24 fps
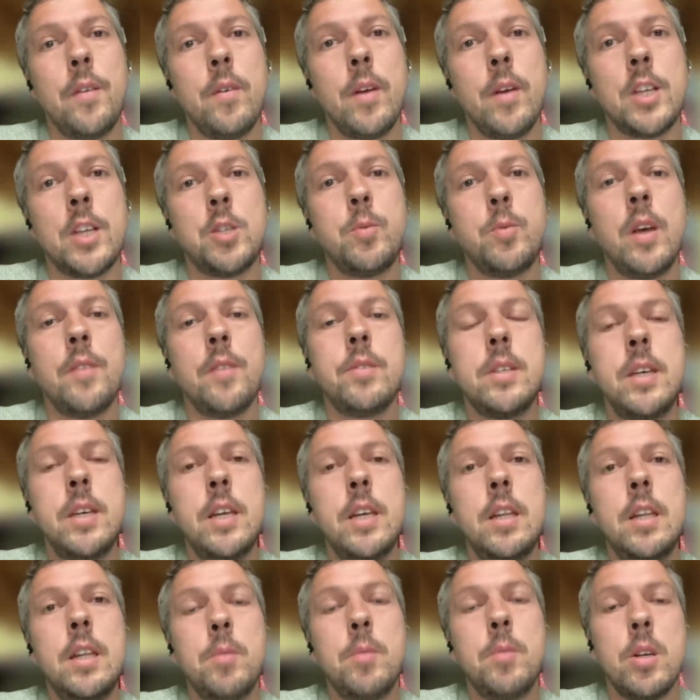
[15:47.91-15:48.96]
as we have
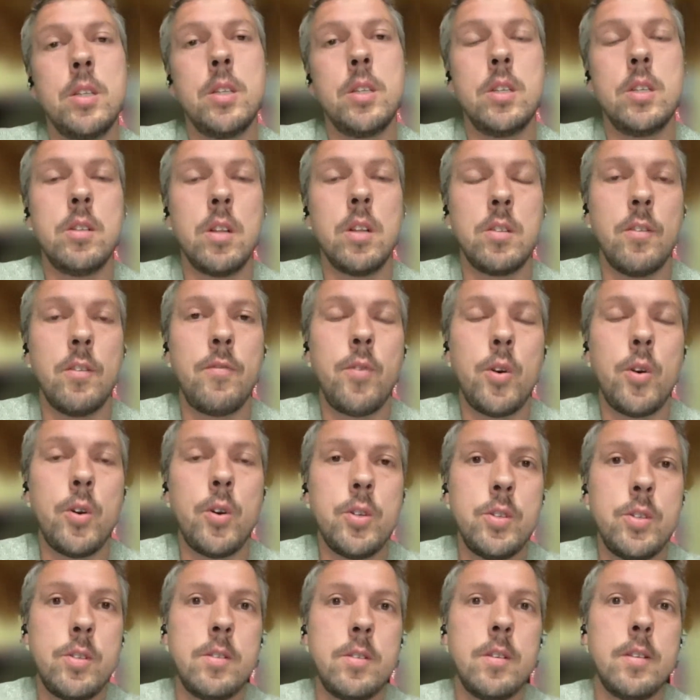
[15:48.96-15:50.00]
seen, because it's not the
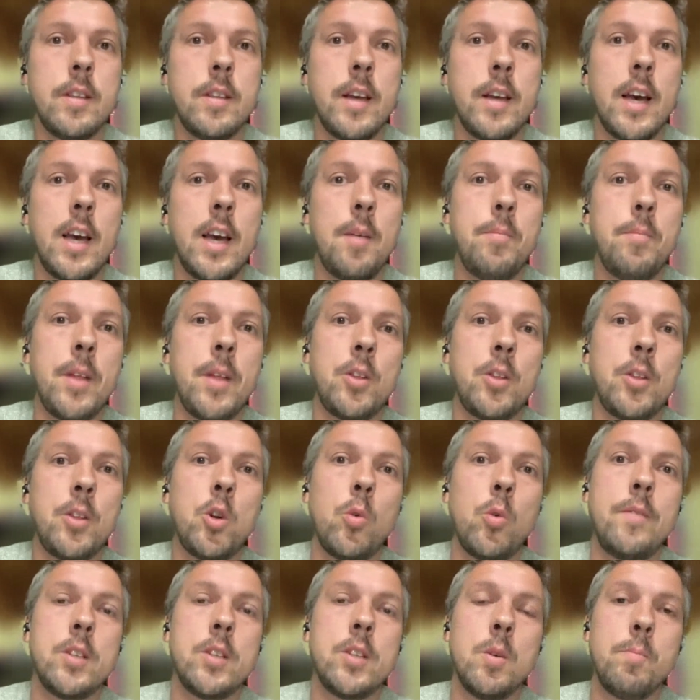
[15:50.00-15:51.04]
first time that
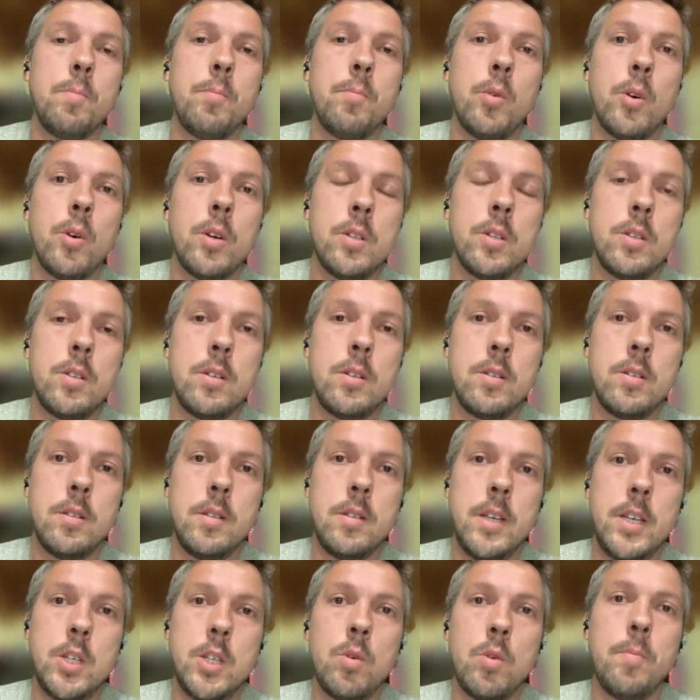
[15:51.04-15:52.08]
Rwanda supports
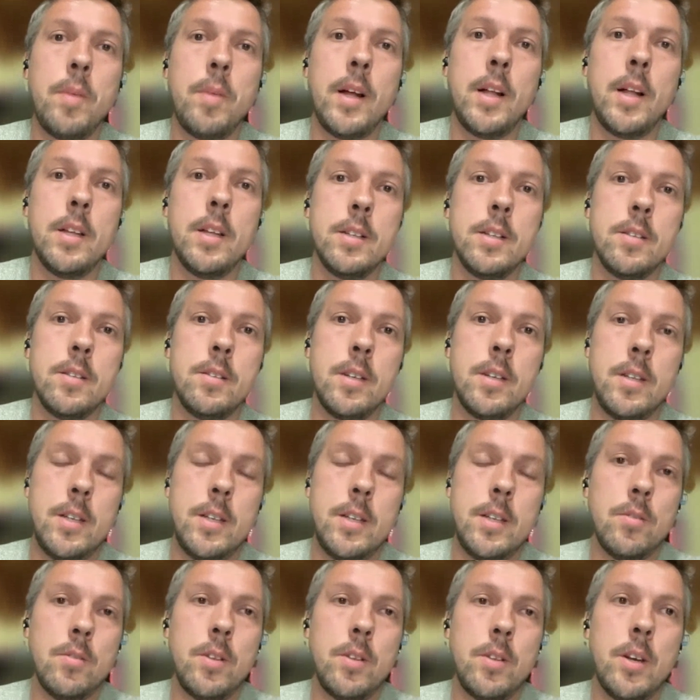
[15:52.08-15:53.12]
these rebellions in
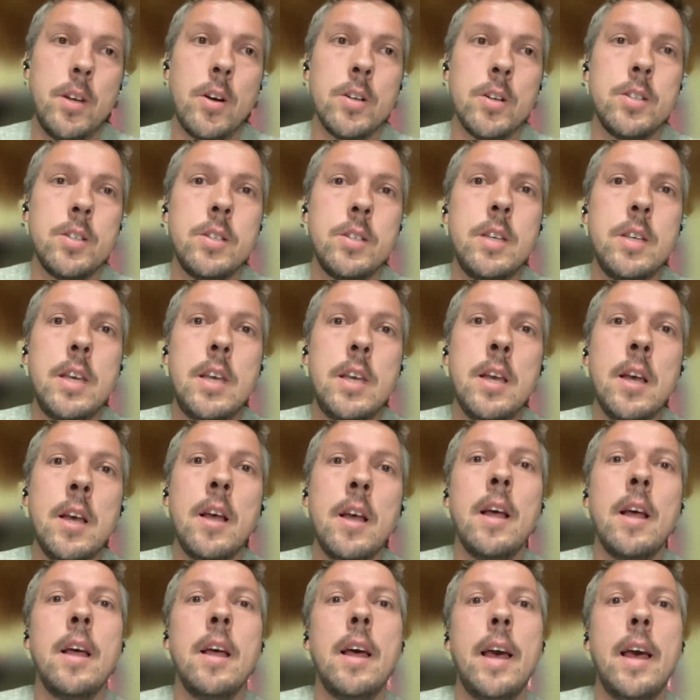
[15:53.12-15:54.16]
Eastern DRC,
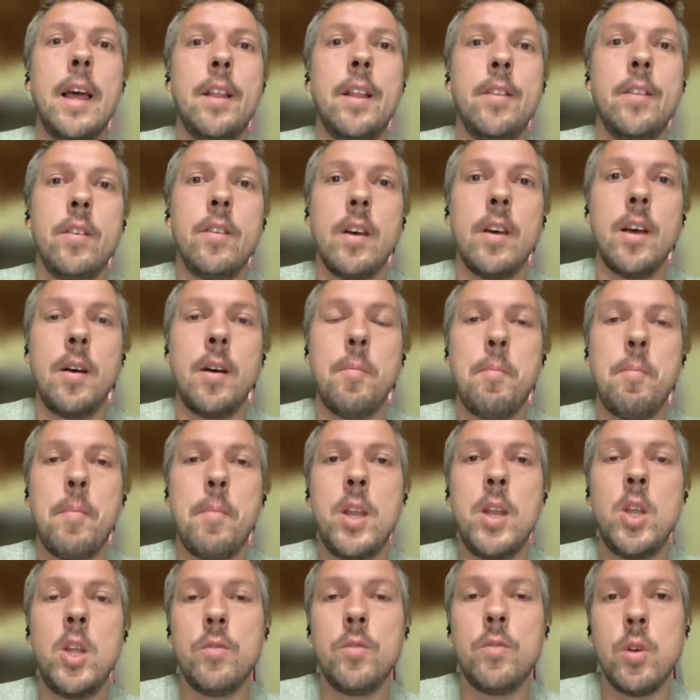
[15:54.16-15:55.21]
and
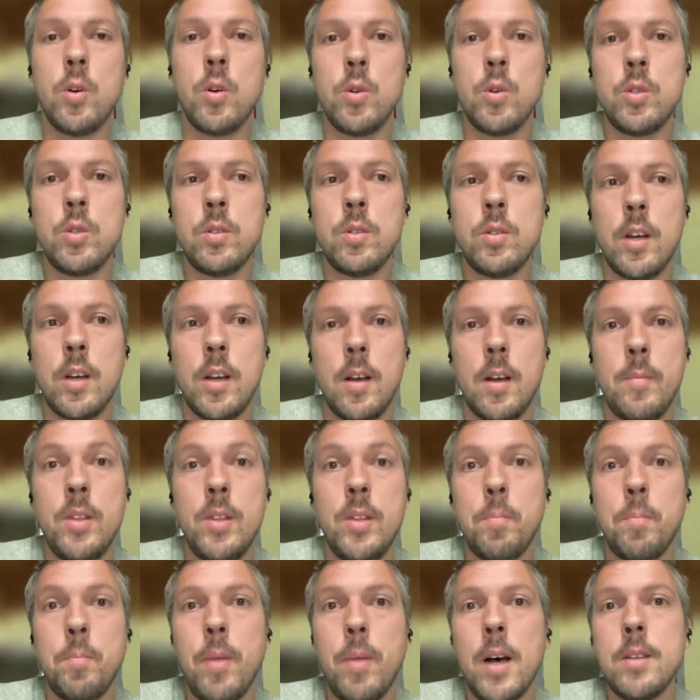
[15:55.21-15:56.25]
many of those
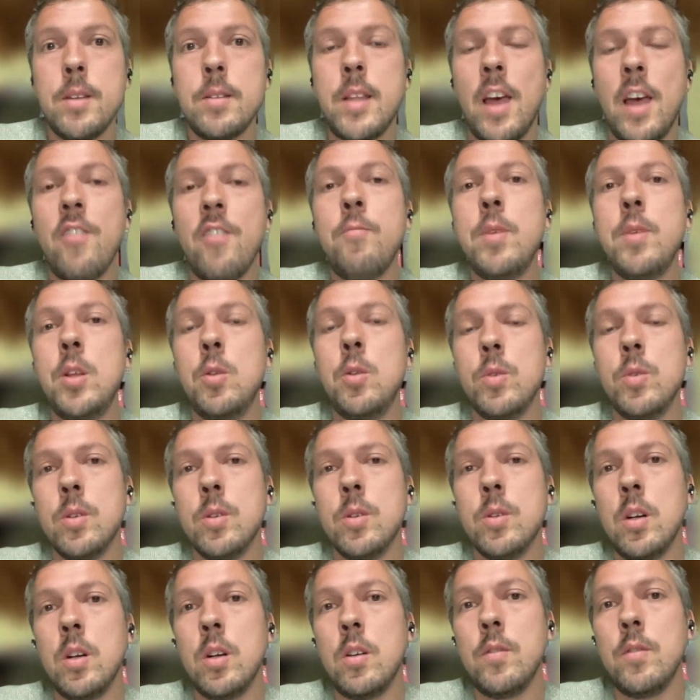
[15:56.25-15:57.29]
in the past have been
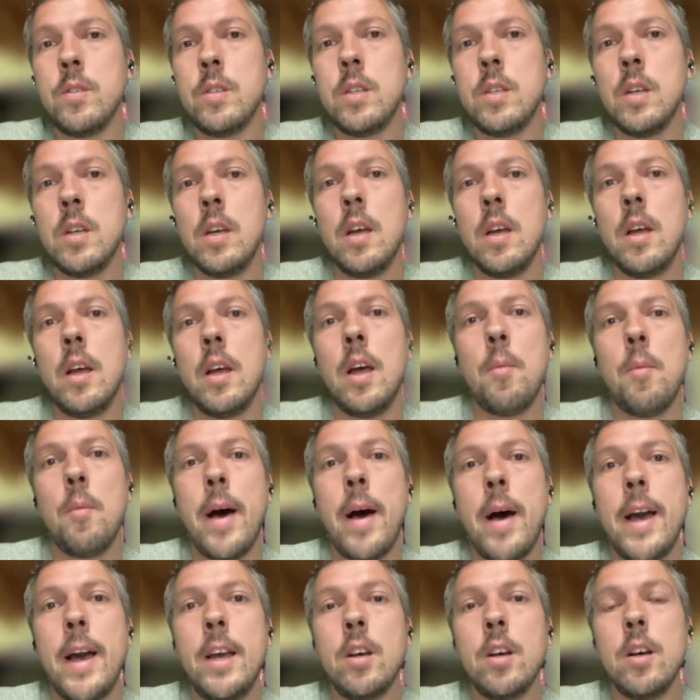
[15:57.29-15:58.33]
resolved
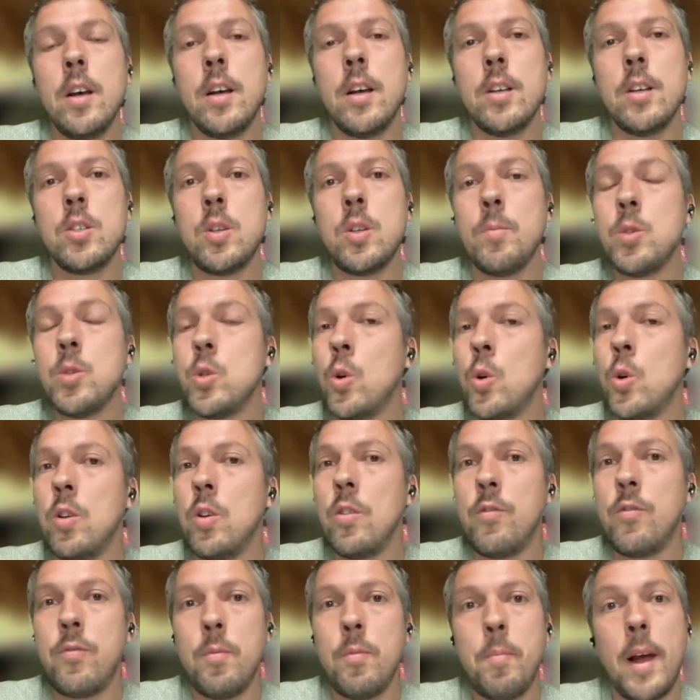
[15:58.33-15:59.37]
by some sort
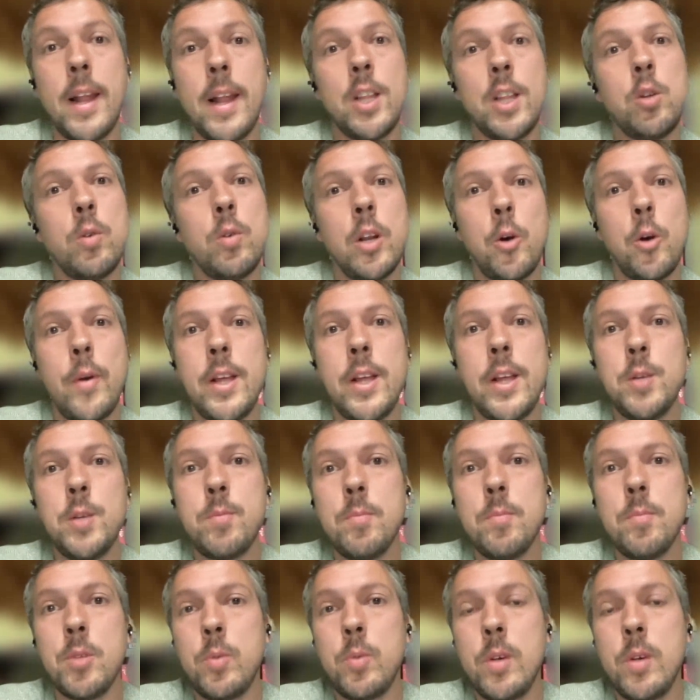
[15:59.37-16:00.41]
of bilateral
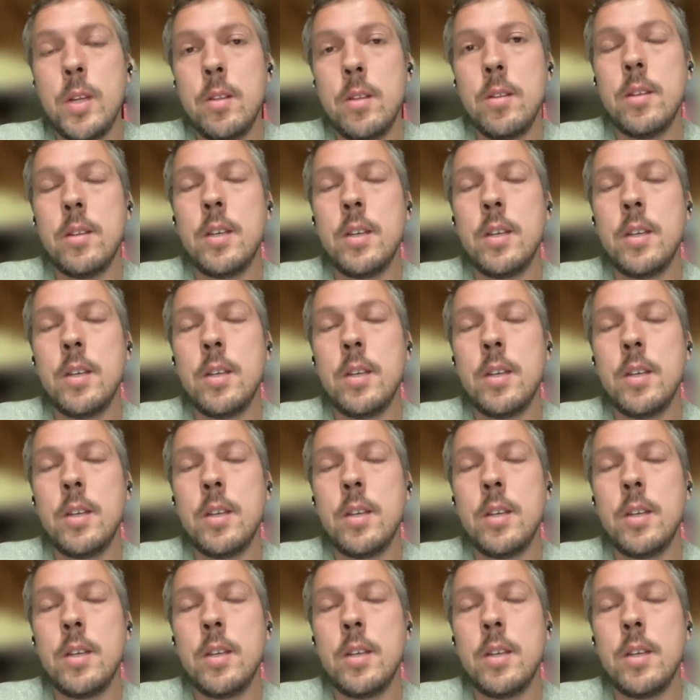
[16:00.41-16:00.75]
arrangement between